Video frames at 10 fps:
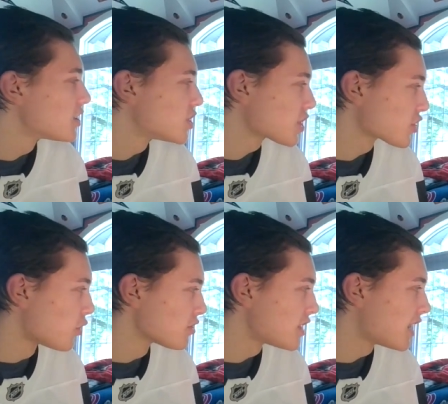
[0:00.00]
6
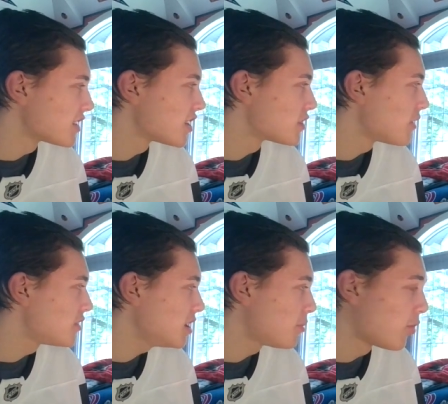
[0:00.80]
goals, 9 assists,
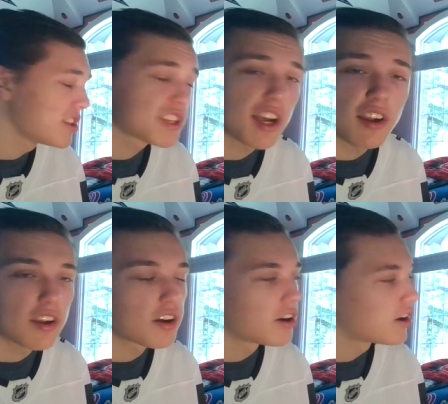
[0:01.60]
15 points.
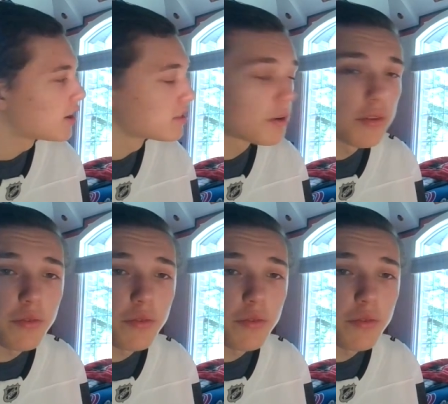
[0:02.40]
I'd love if